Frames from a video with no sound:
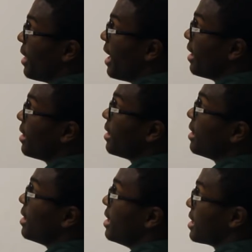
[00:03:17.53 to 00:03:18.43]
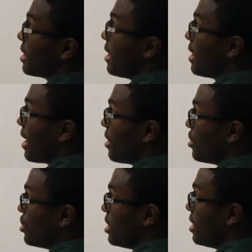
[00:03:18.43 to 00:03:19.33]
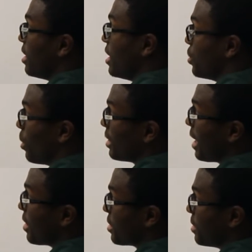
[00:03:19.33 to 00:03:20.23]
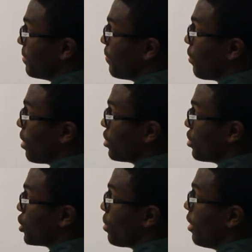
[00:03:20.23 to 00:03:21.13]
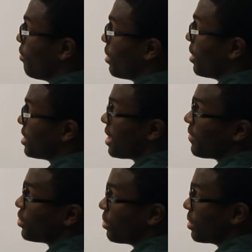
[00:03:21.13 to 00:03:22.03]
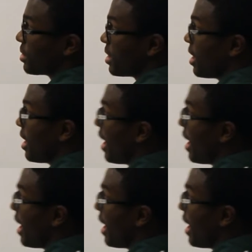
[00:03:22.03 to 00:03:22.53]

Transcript: that his kinetic energy is 1,412.07 joules,